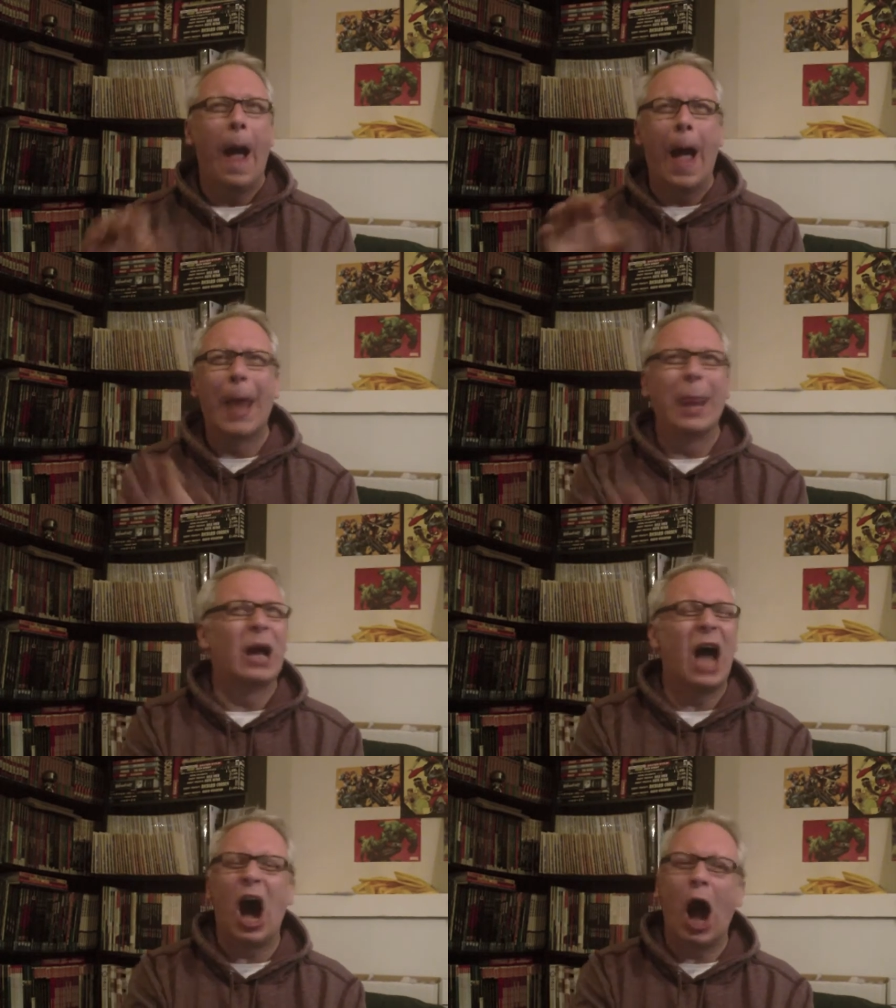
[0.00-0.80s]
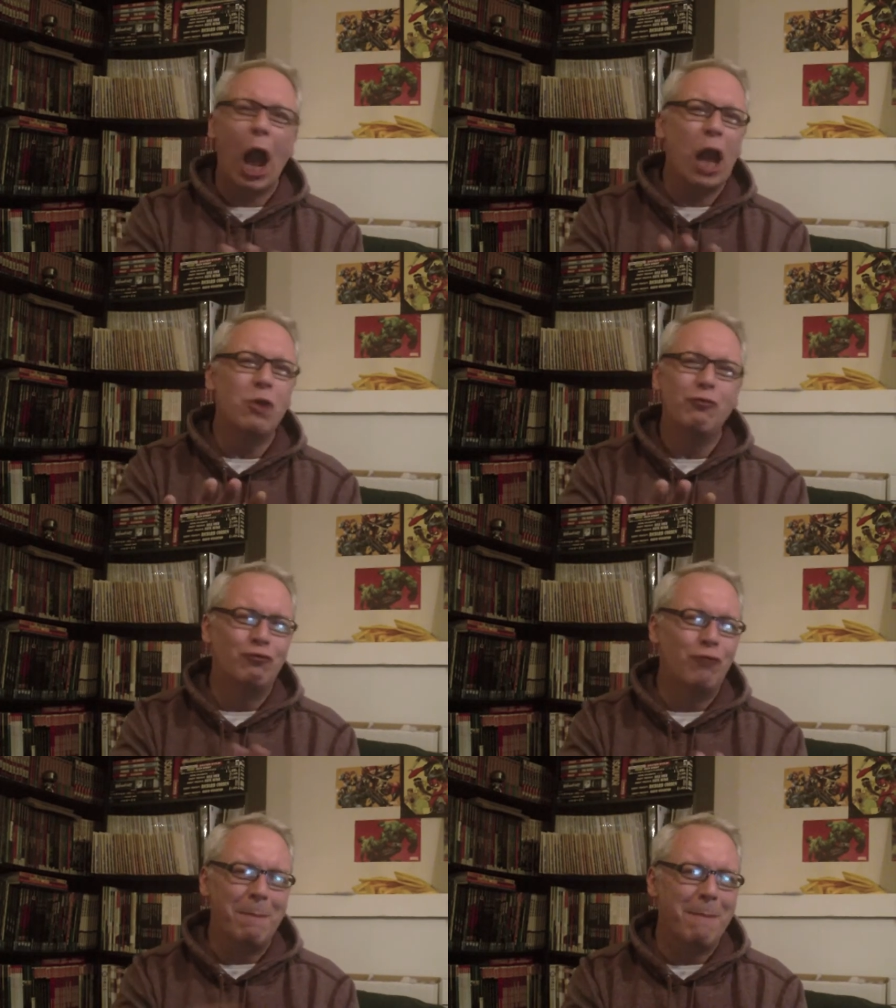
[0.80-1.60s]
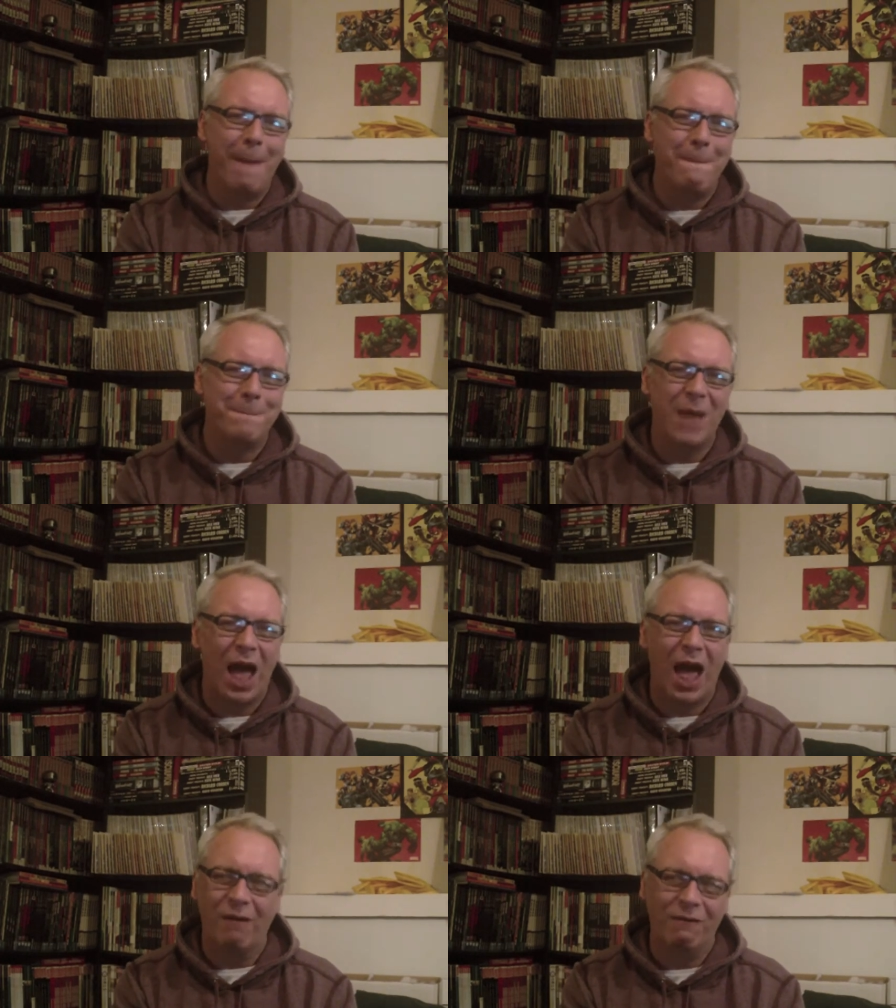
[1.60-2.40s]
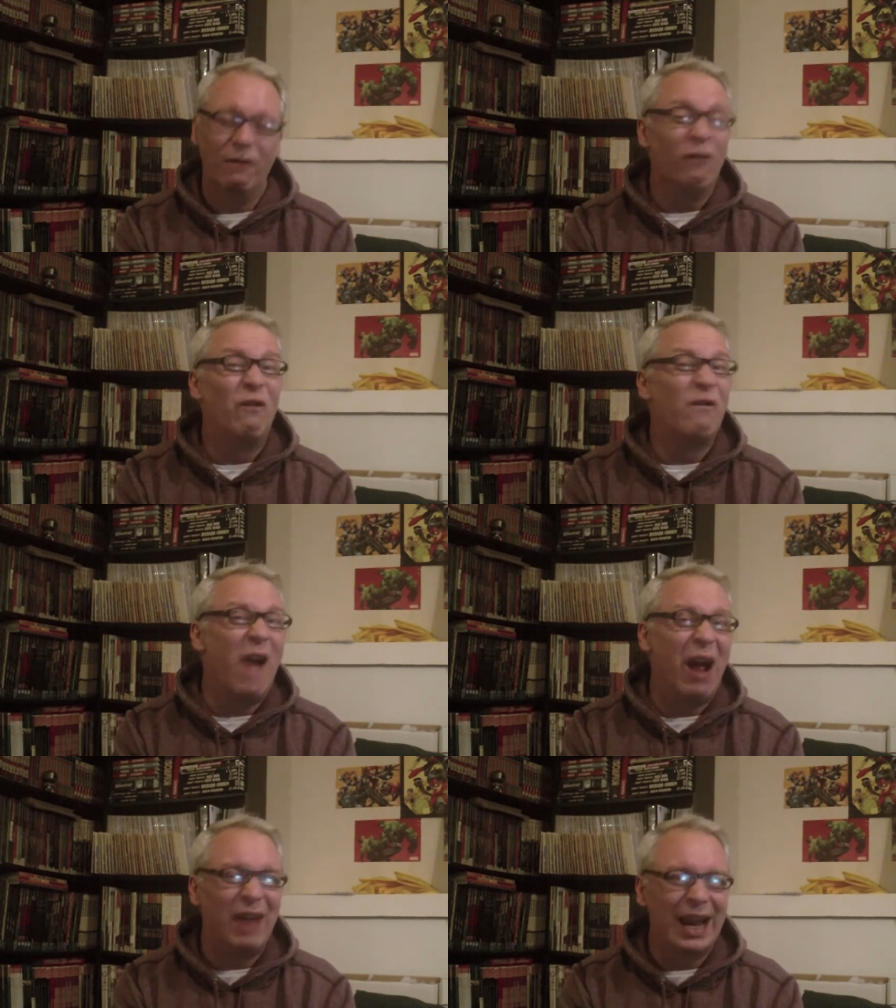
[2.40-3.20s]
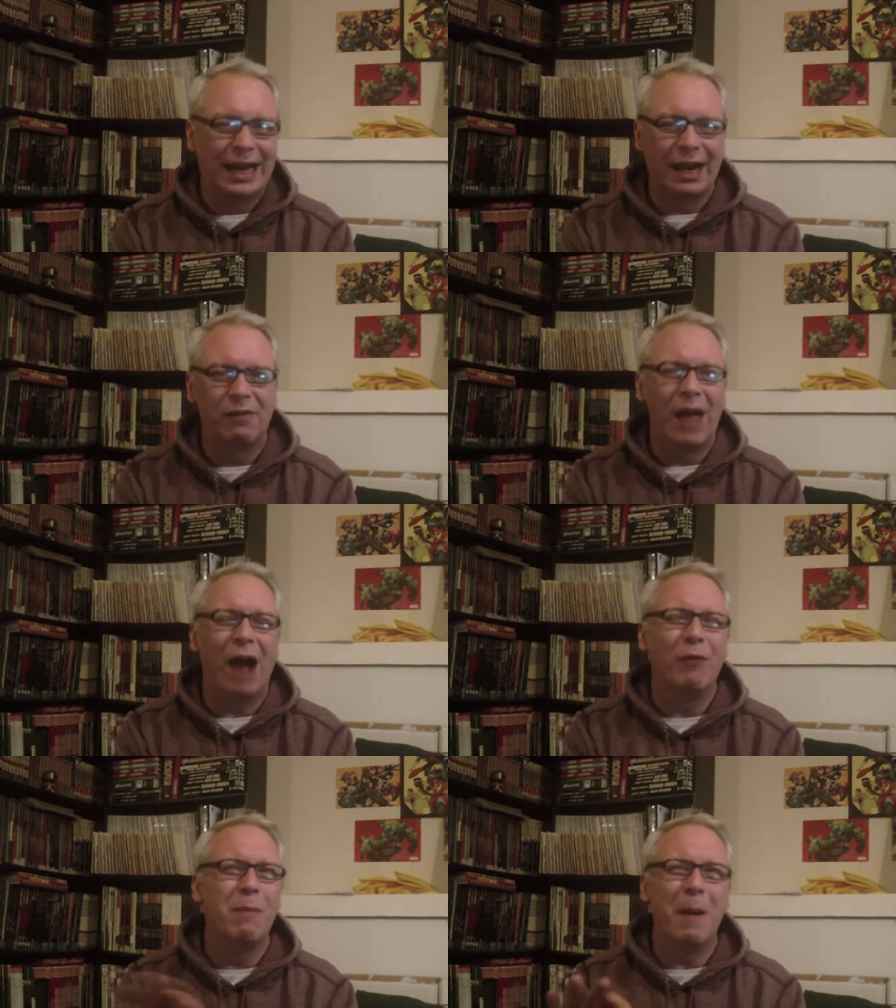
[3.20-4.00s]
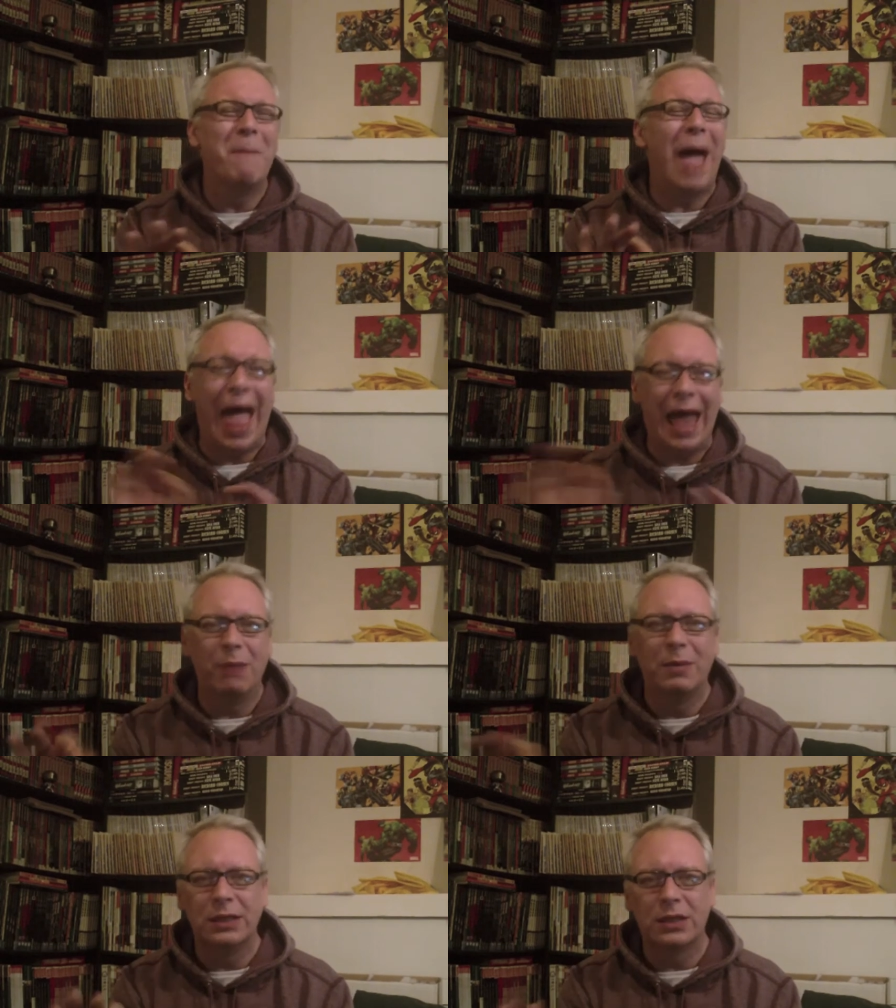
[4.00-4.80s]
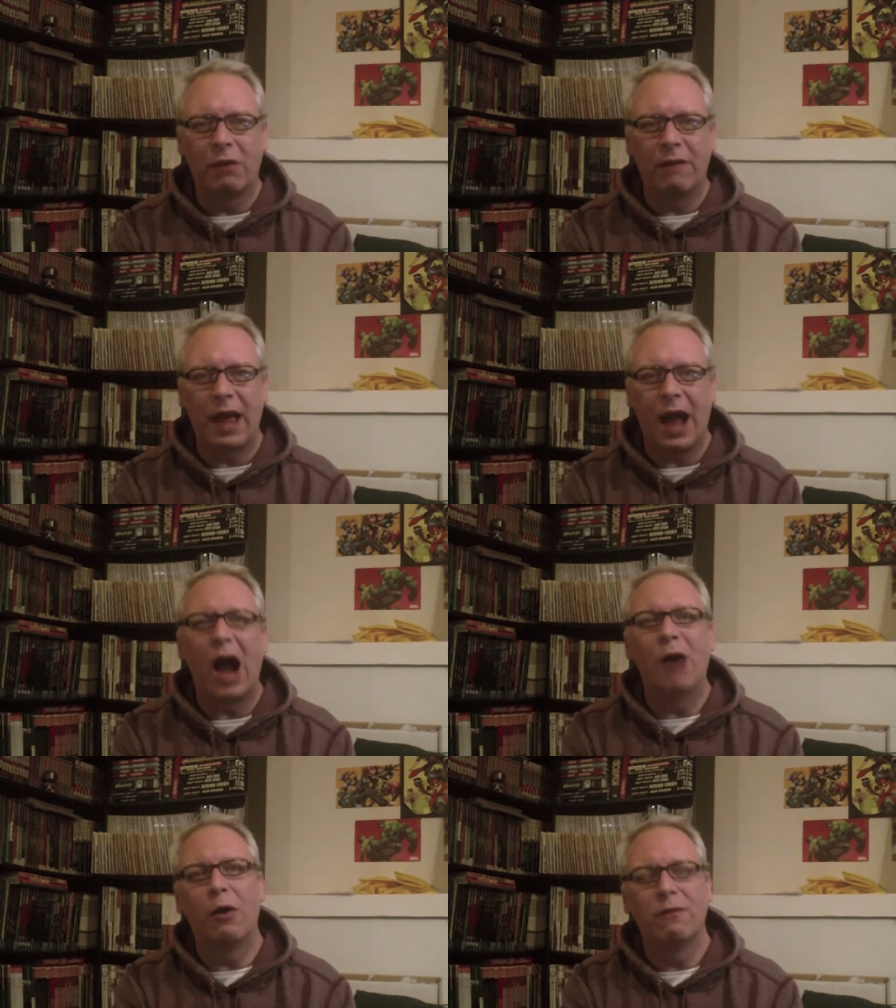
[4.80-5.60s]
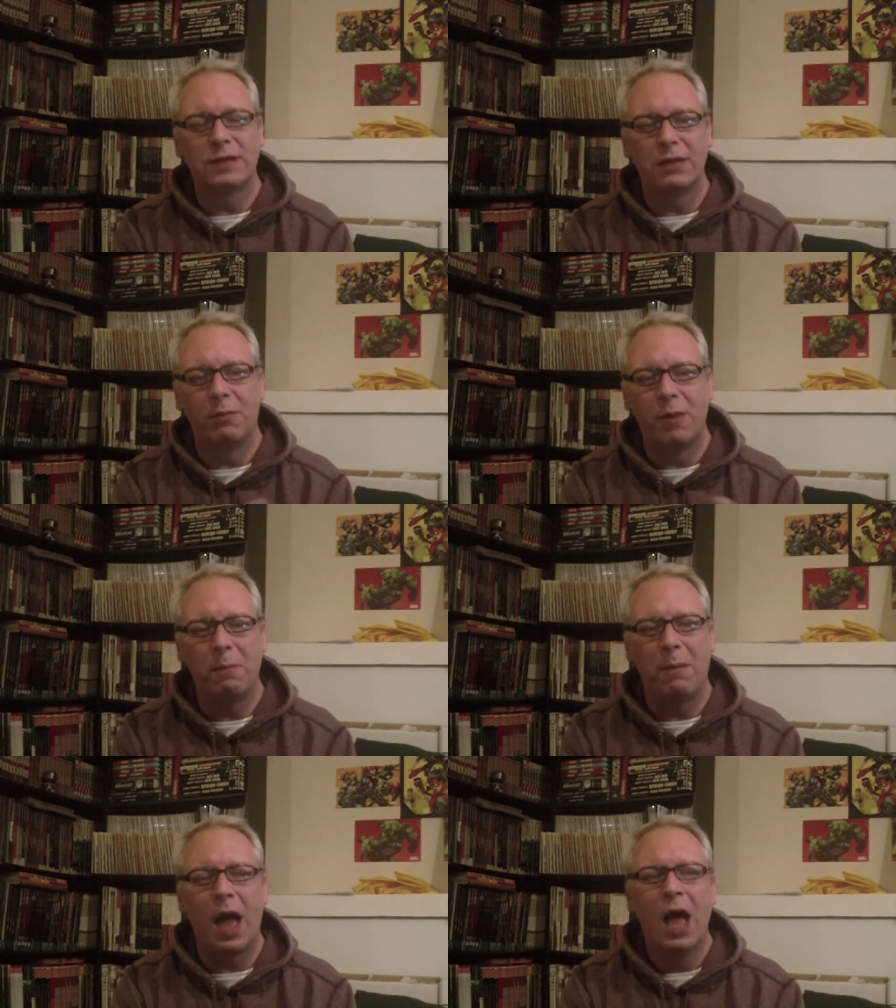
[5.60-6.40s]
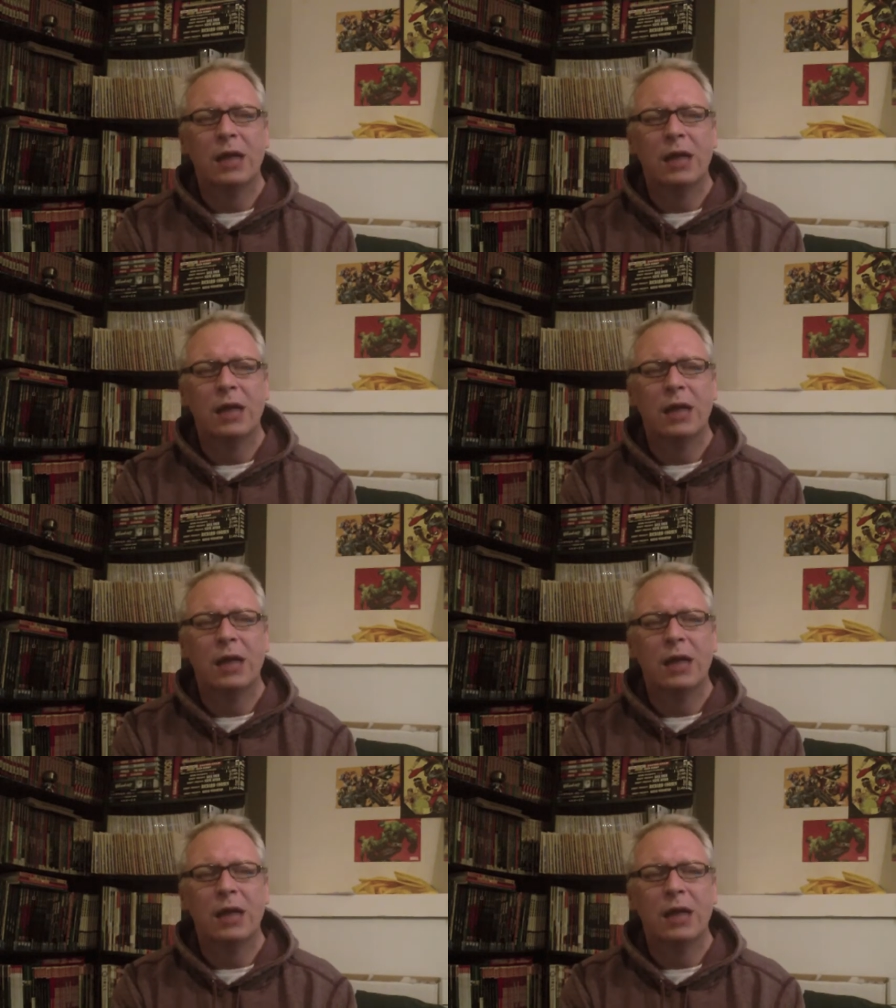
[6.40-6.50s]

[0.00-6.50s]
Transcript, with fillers: Um, I remember very little of it. I remember elements of it, I obviously remember